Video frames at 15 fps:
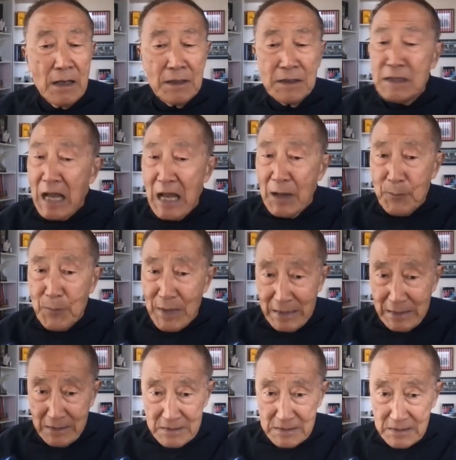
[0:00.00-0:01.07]
not
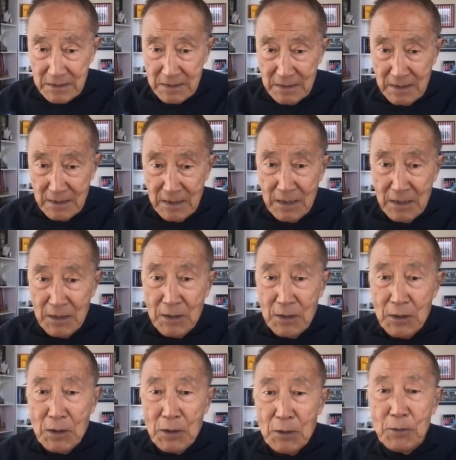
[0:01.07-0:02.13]
partisan.
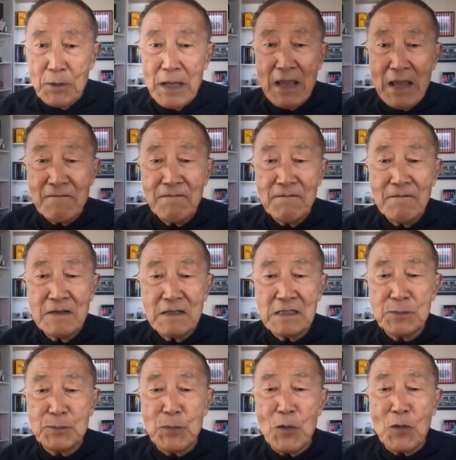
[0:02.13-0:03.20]
We have
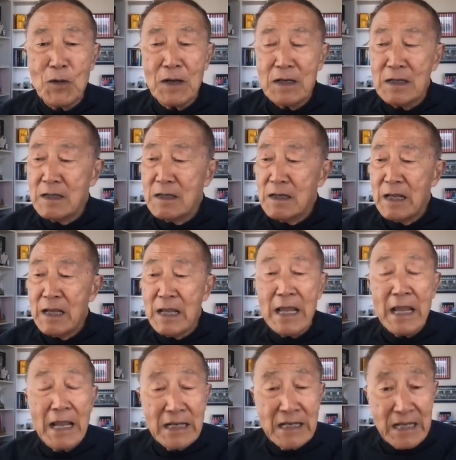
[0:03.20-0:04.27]
spoken
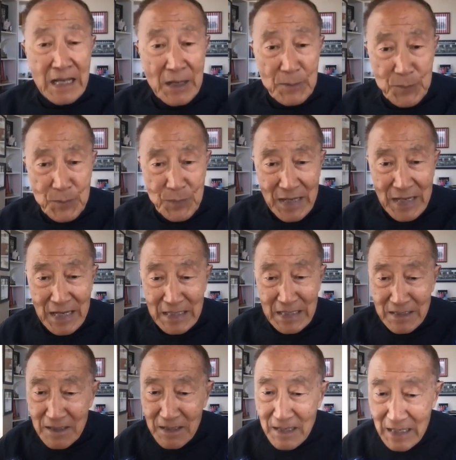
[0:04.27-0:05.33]
and
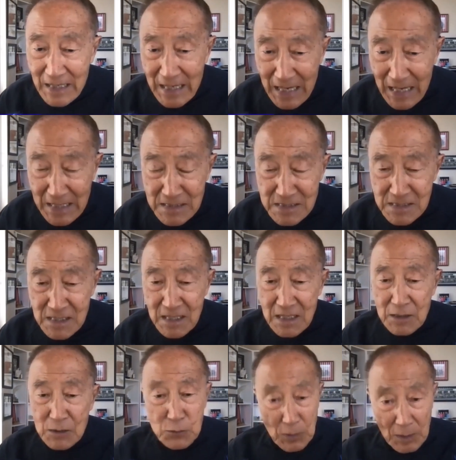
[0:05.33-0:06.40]
campaigned against
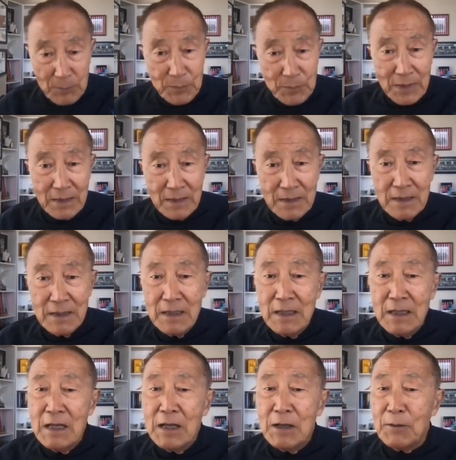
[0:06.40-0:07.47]
Trump.
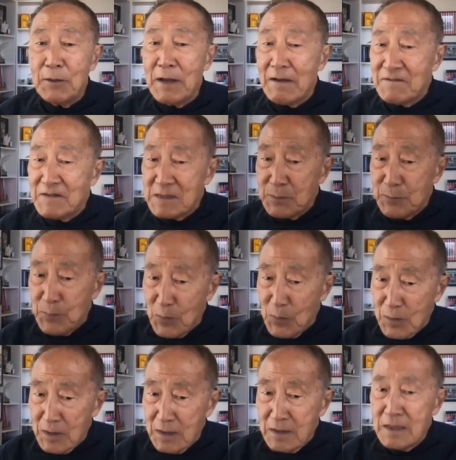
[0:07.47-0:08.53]
We have
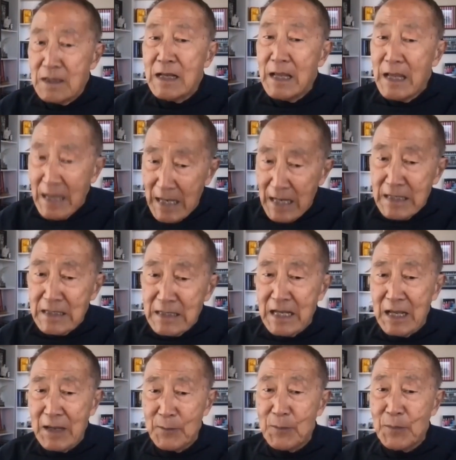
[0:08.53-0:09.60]
spoken and
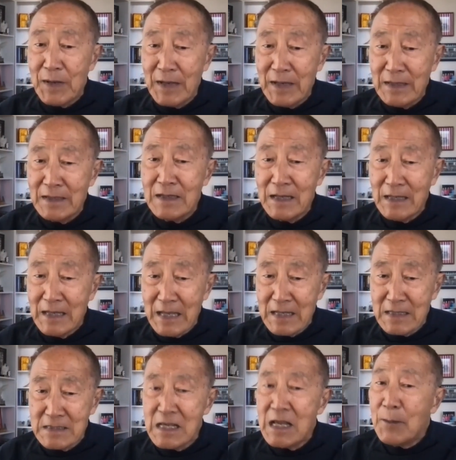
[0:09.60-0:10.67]
campaigned
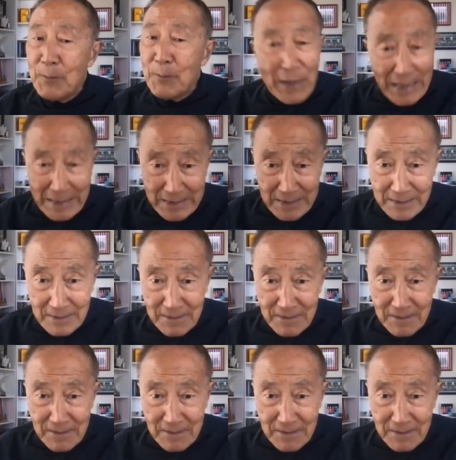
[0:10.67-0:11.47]
against Biden.